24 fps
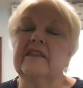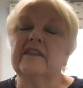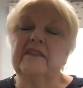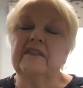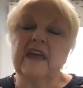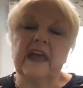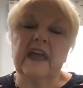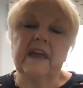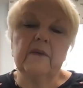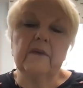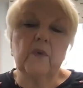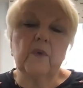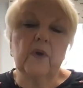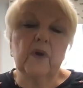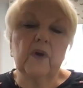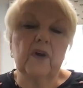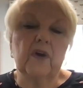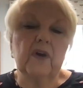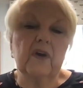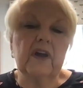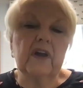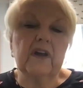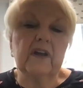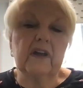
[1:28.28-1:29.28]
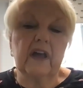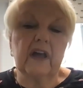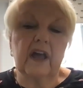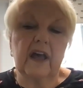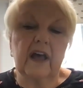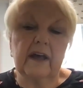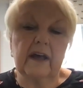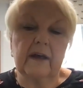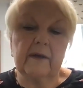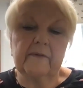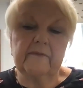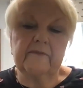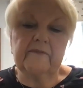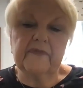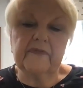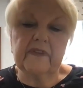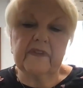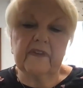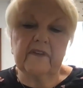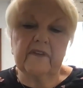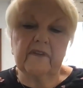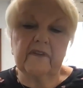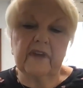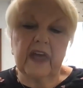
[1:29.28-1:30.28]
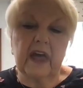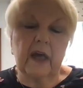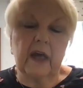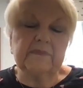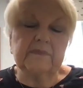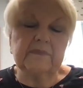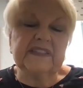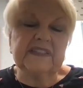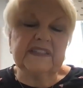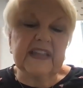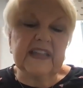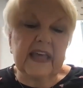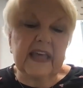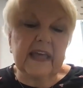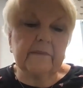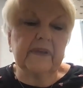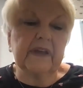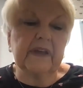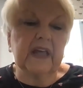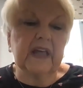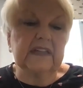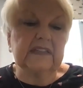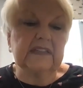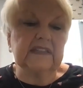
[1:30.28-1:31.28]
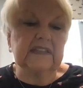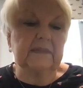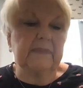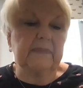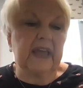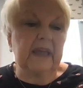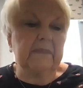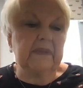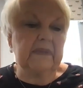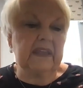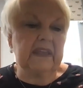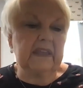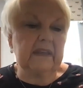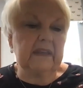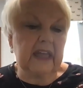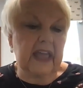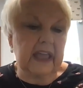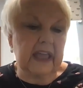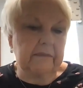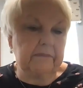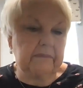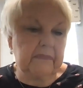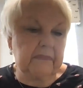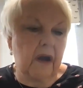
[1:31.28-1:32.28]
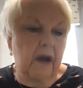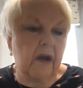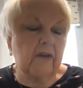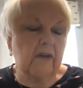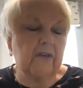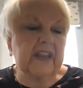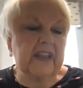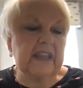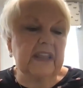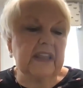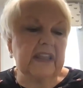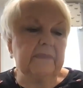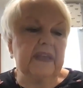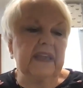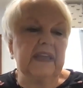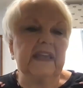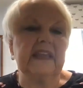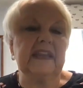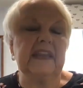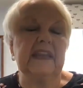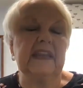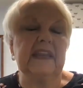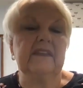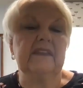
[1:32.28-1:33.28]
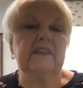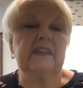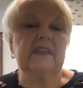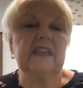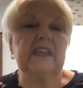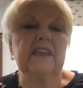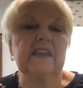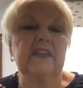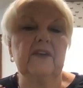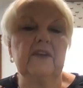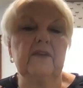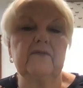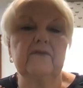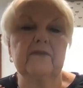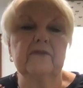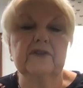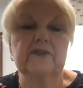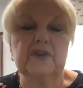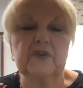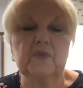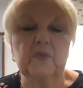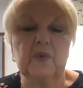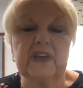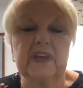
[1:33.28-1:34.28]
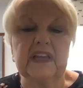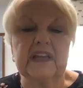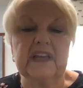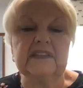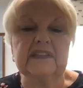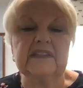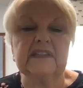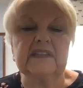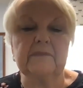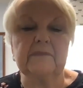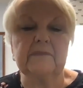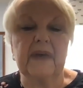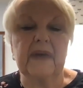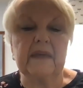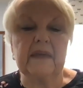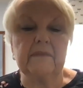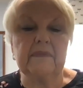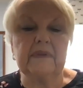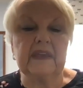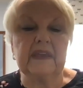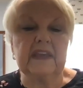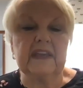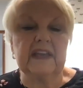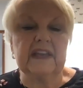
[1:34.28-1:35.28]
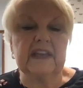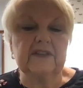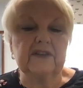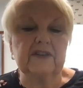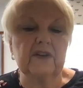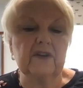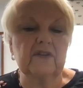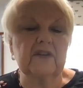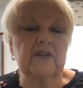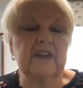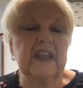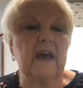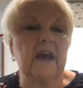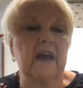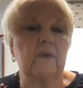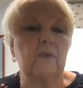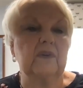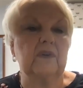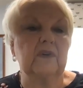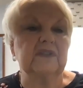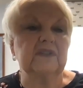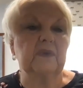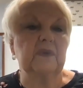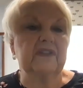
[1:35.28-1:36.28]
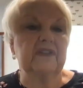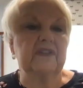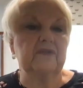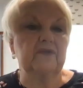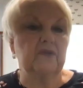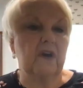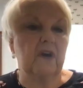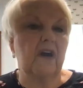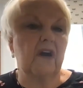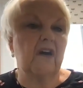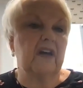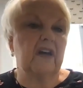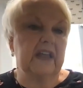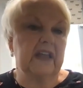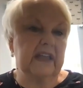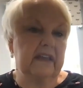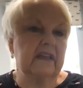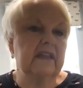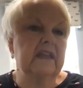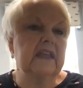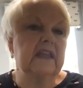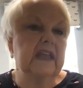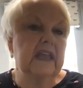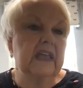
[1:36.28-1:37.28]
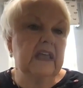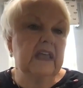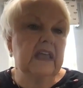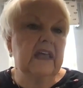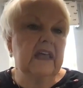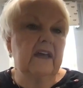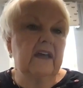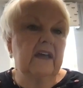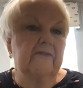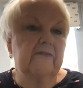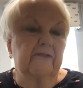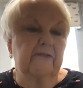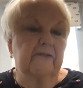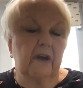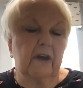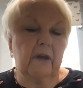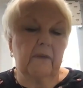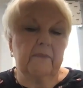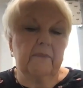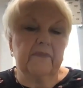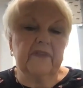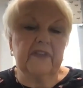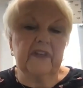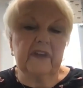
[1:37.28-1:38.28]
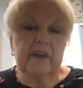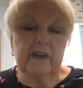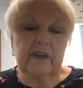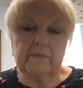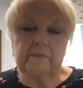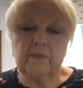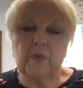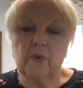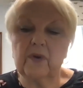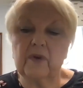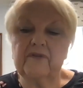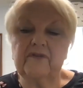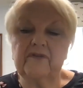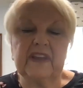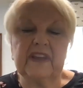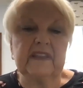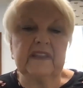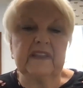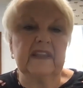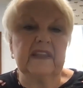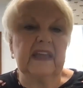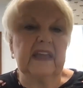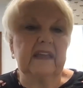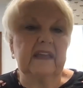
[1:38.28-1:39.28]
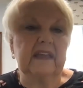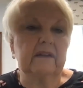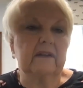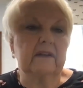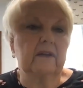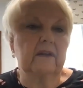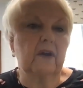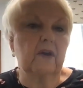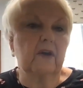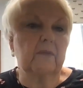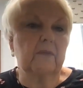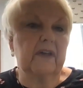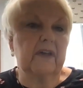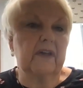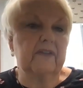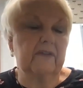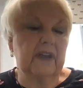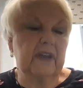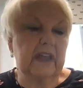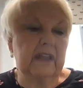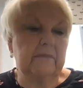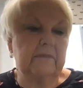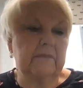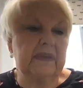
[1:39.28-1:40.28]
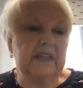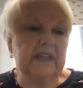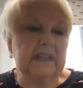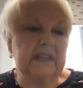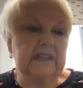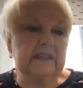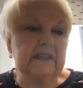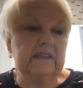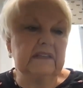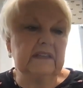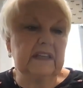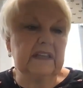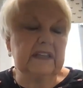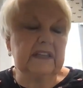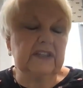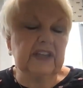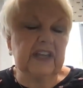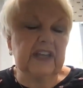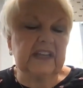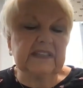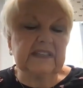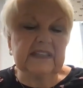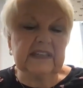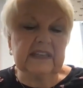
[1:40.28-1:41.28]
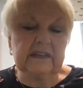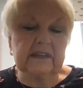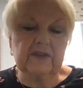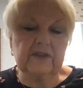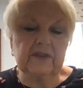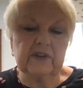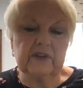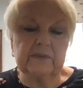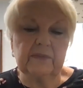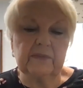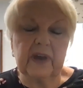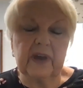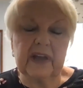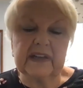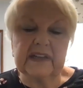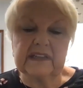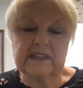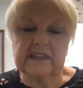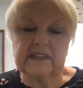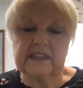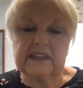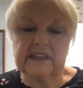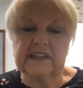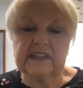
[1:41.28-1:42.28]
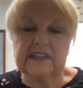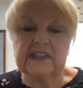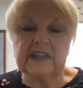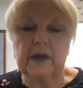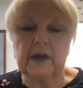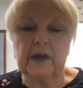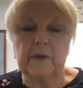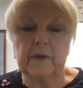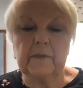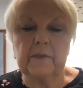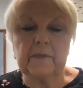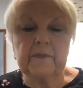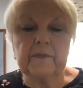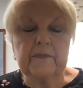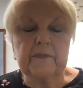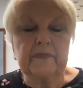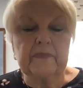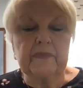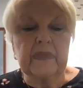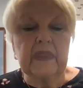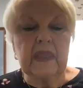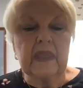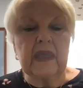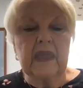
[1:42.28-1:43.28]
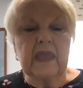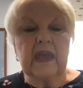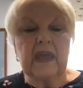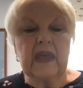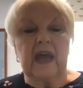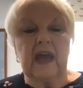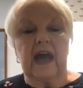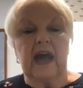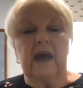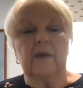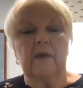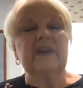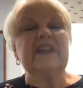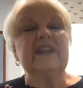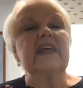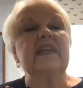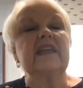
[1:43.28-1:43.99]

they were upset because the baby had already been in the NICU for 2 weeks. The baby, it turned out, was withdrawing from the morphine that her mother had been ingesting during pregnancy. So I went